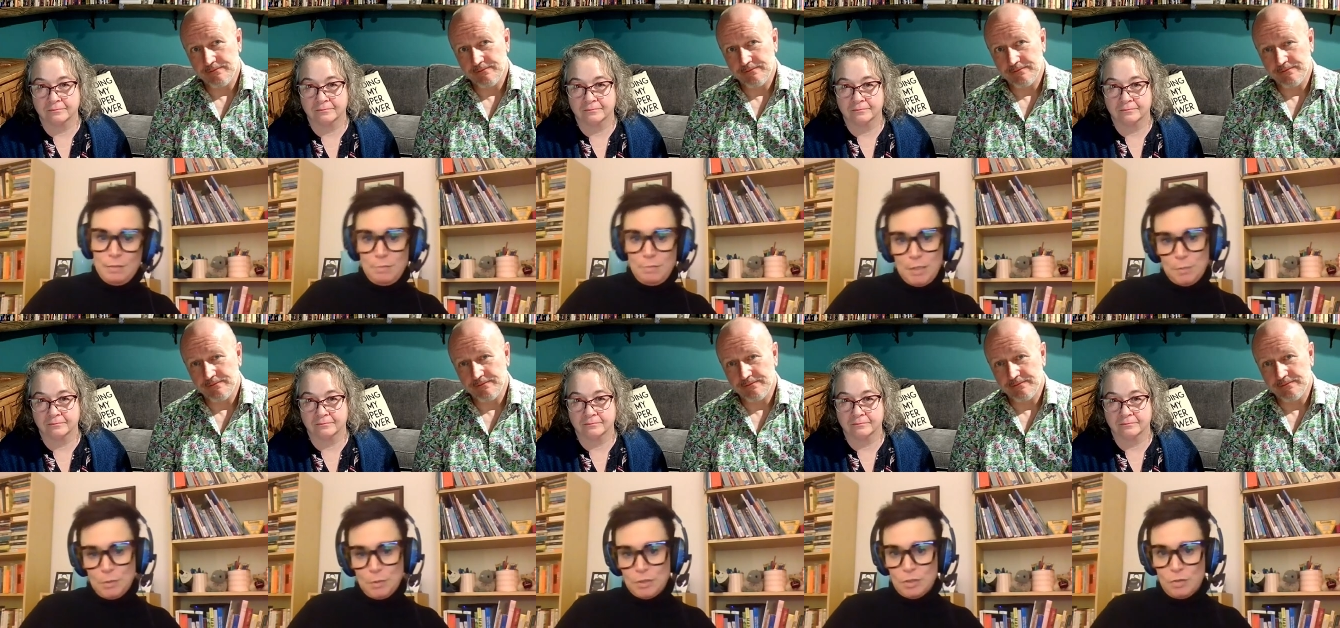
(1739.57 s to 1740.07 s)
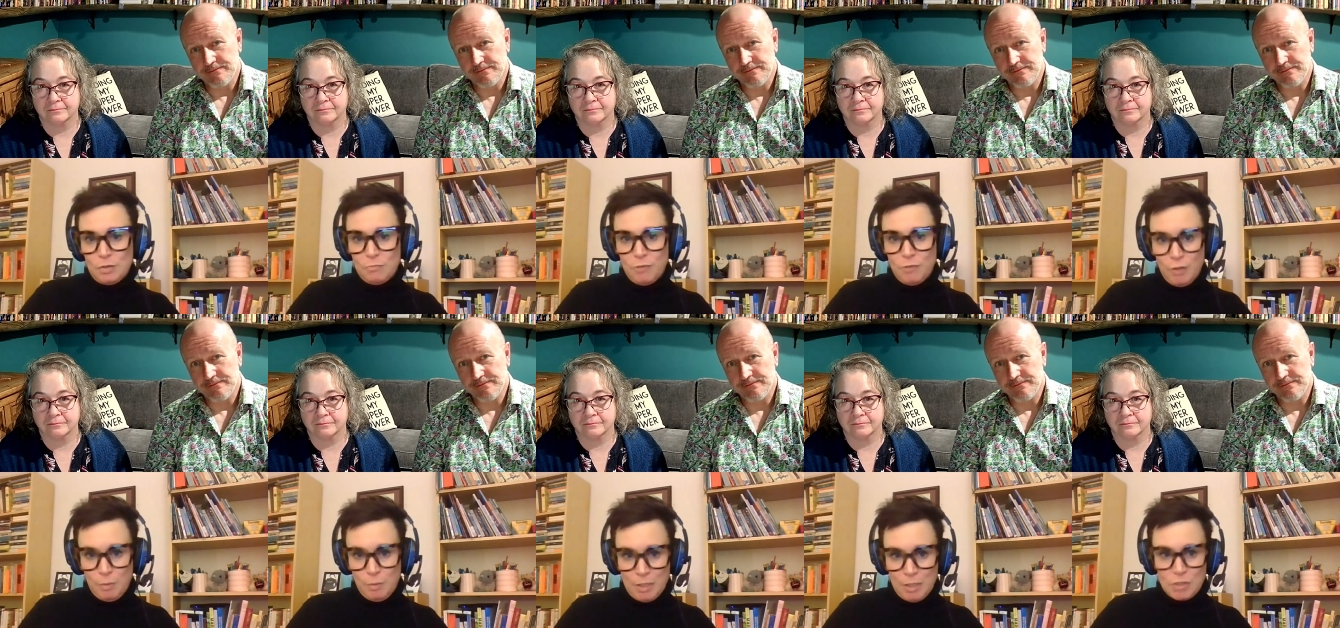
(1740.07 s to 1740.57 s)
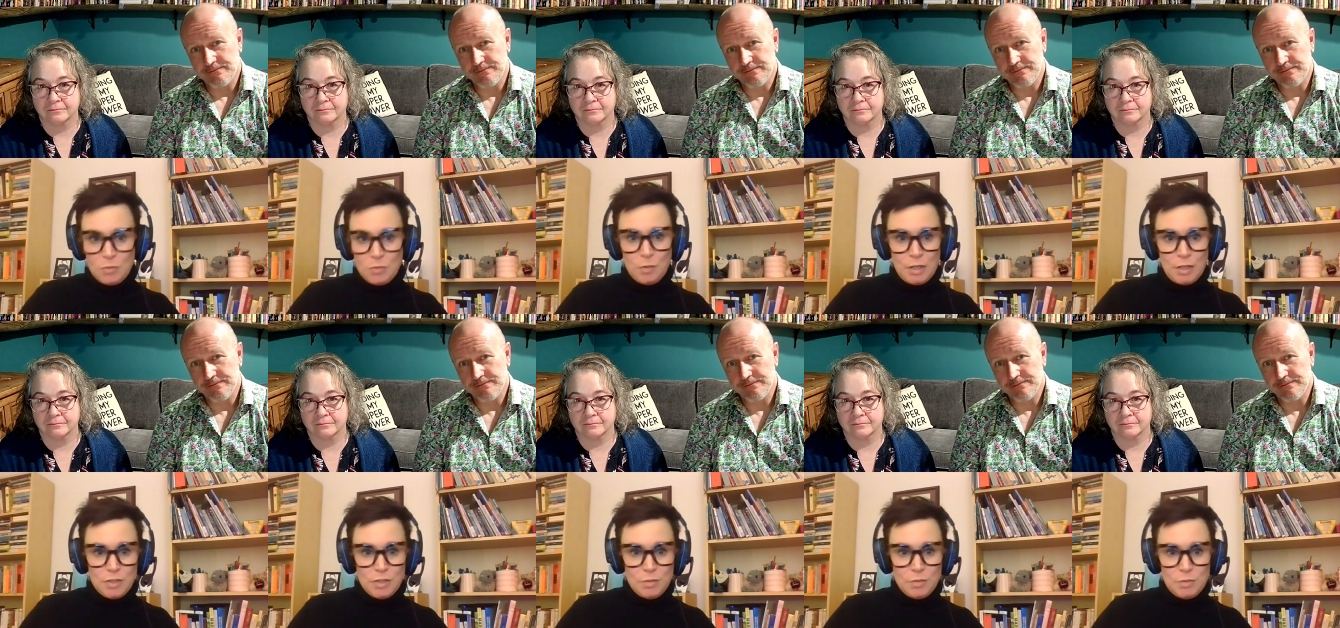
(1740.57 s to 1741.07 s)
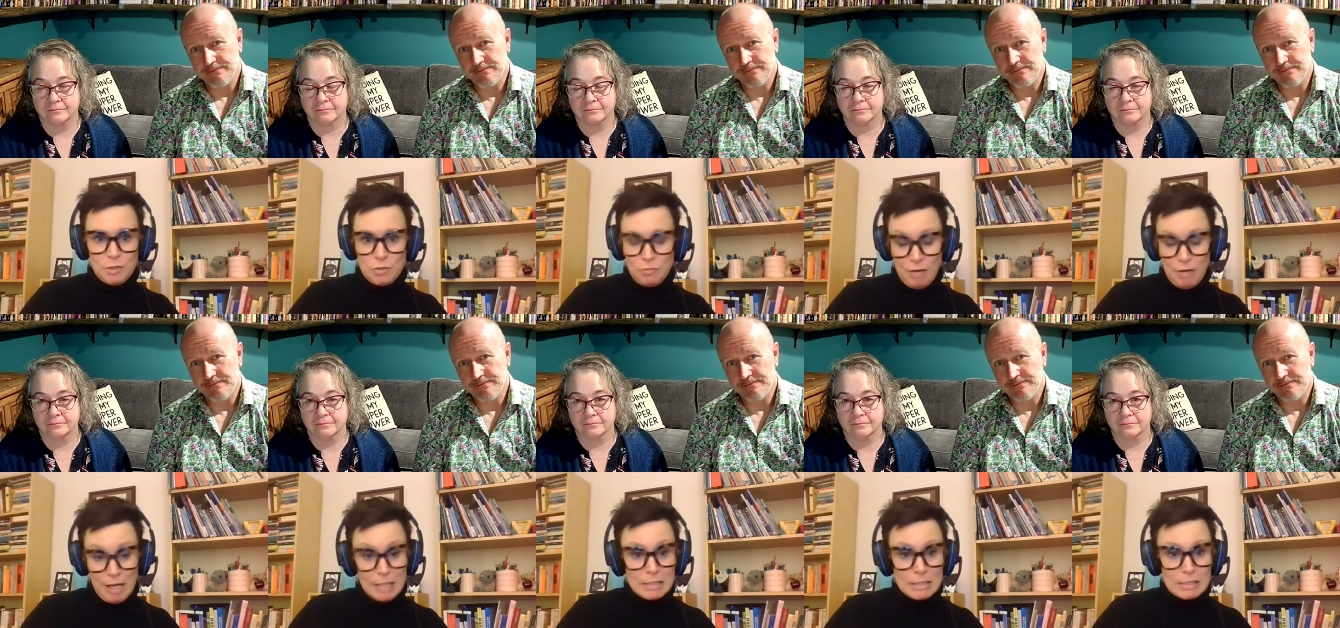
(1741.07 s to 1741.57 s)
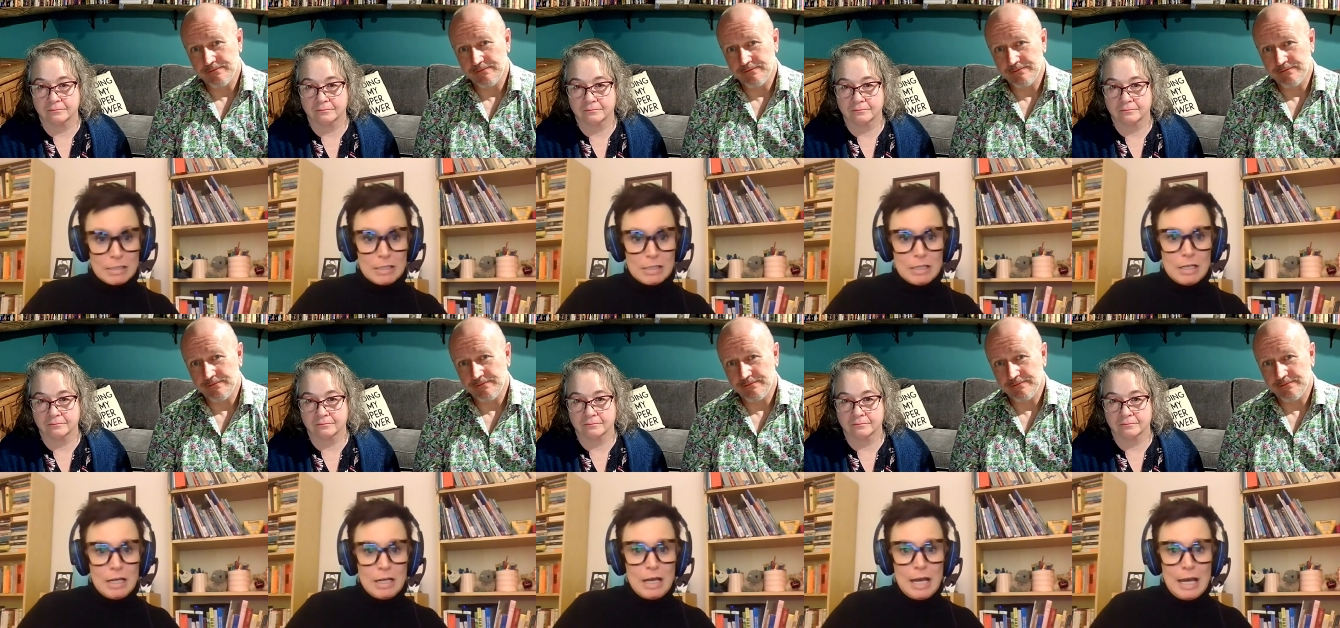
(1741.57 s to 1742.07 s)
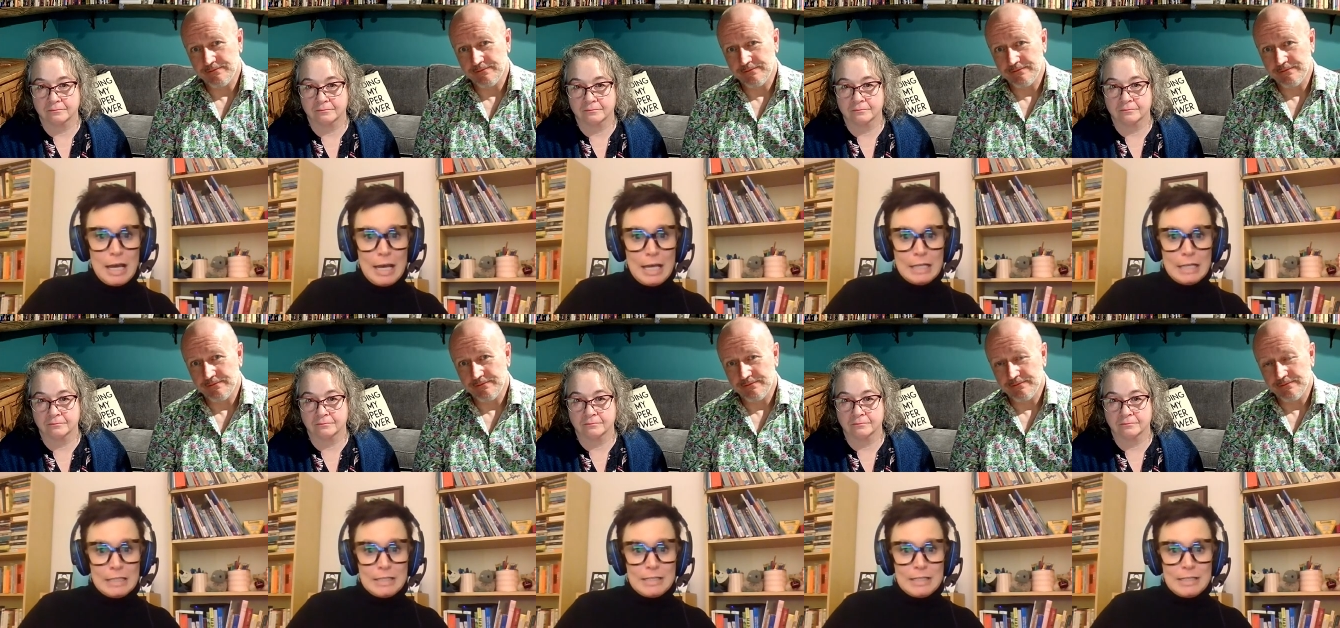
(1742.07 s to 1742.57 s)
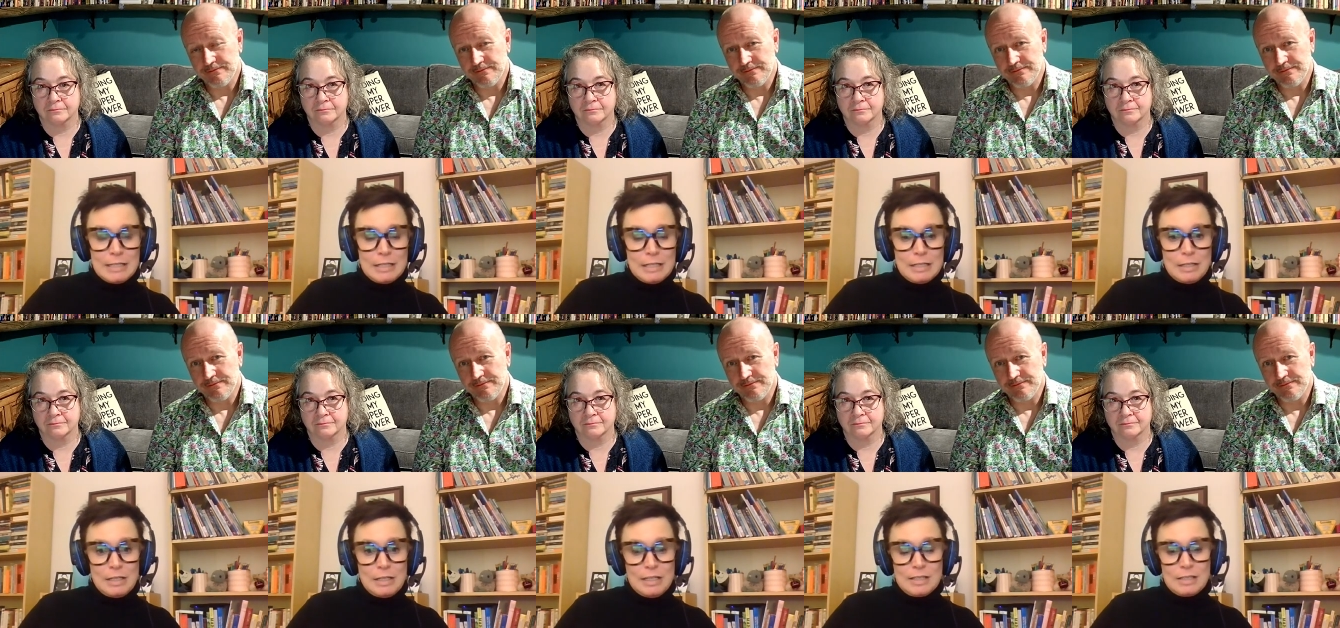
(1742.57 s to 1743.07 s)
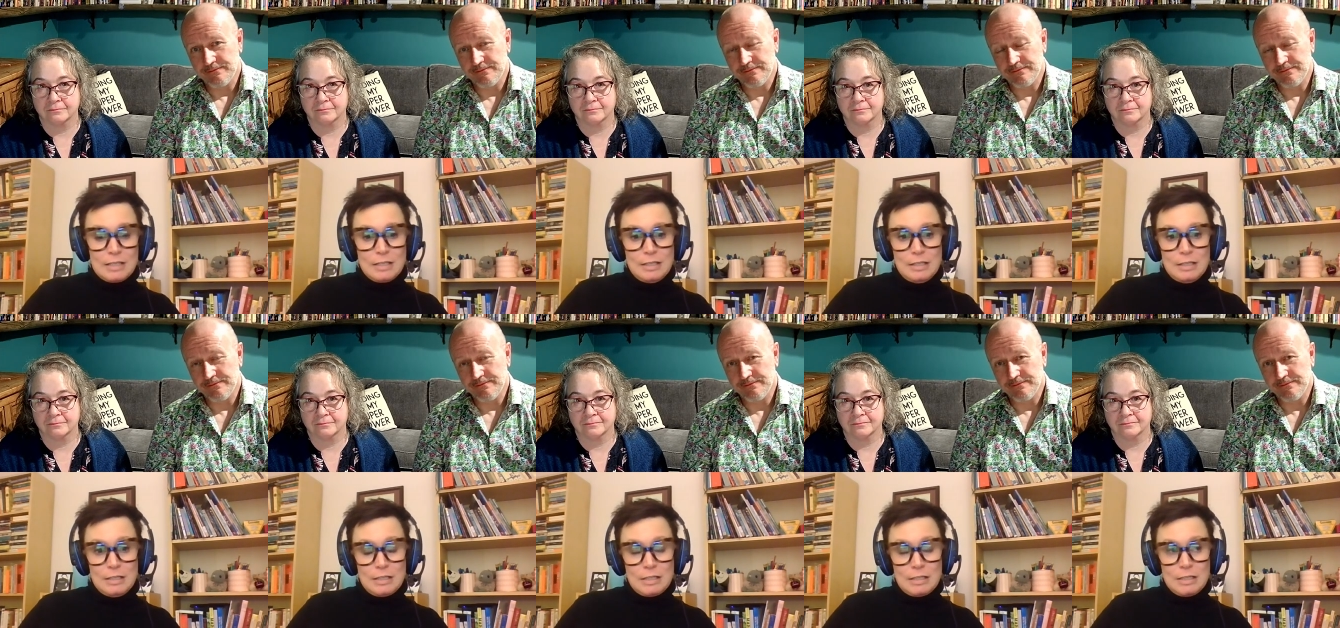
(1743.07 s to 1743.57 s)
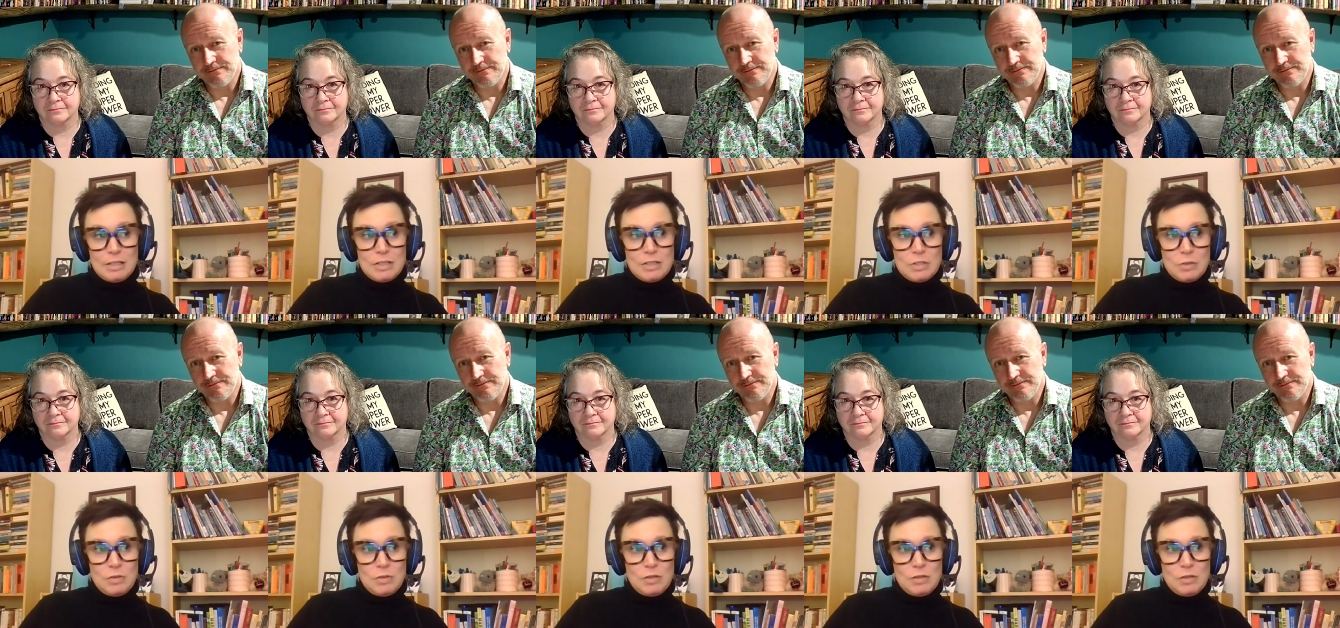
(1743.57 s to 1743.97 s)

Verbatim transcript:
Speaker 1: people don't very much want to address, and uh, it's a it's a concern